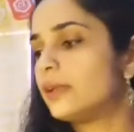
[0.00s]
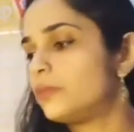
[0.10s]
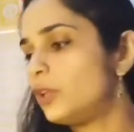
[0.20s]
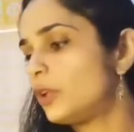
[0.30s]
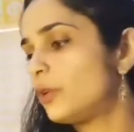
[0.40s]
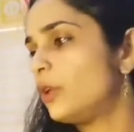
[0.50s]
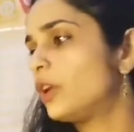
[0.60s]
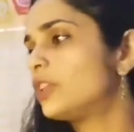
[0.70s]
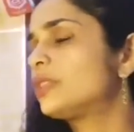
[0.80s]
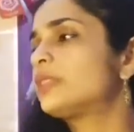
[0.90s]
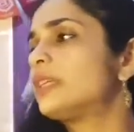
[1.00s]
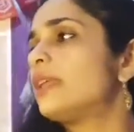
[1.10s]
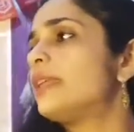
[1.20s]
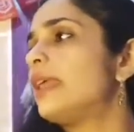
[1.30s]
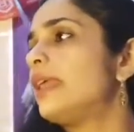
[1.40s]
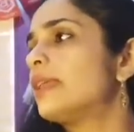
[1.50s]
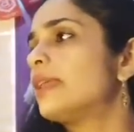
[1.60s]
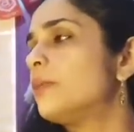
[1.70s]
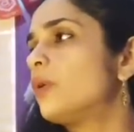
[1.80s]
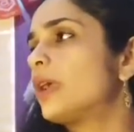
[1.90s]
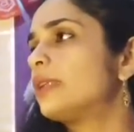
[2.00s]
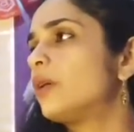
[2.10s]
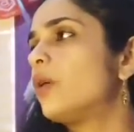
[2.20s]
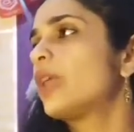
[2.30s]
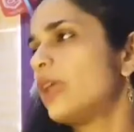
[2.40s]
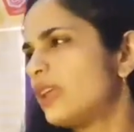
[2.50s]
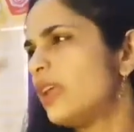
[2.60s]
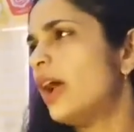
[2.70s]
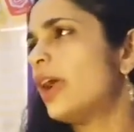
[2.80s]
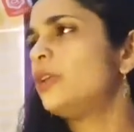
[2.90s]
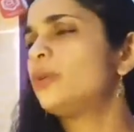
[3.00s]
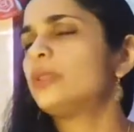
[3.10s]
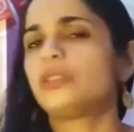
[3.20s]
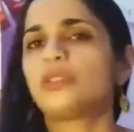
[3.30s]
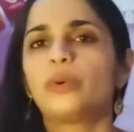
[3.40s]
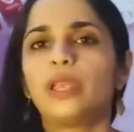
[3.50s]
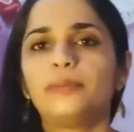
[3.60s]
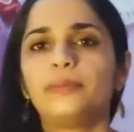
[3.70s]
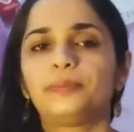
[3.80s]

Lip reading: you are just taking that book and okay, I know the story.